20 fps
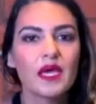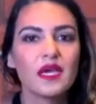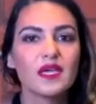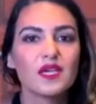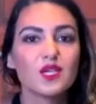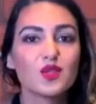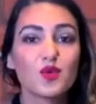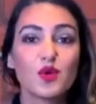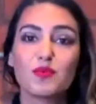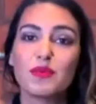
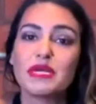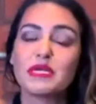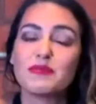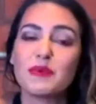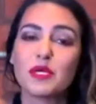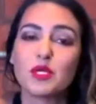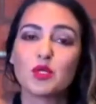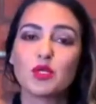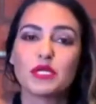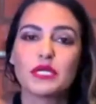is where my
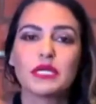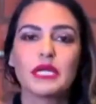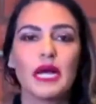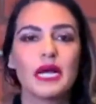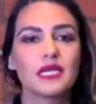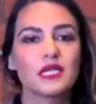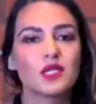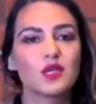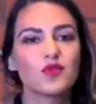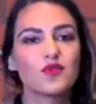specialty
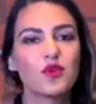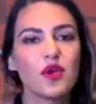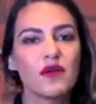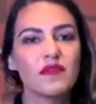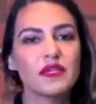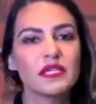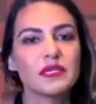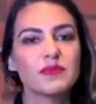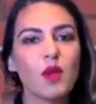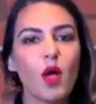lies. So if you
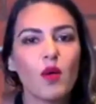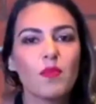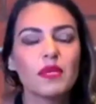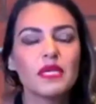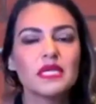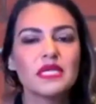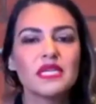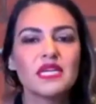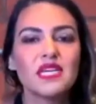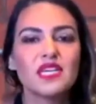have a small
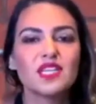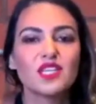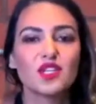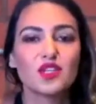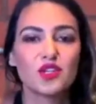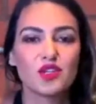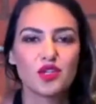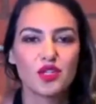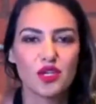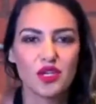business
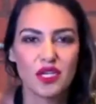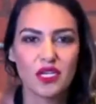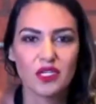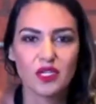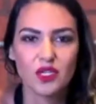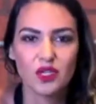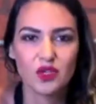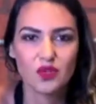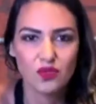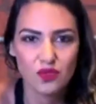and you're looking
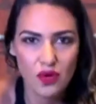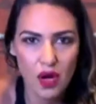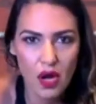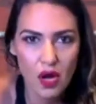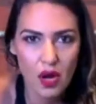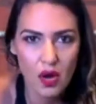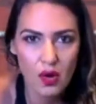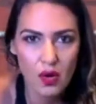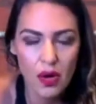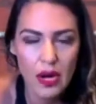to
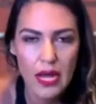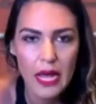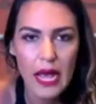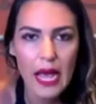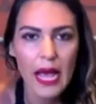grow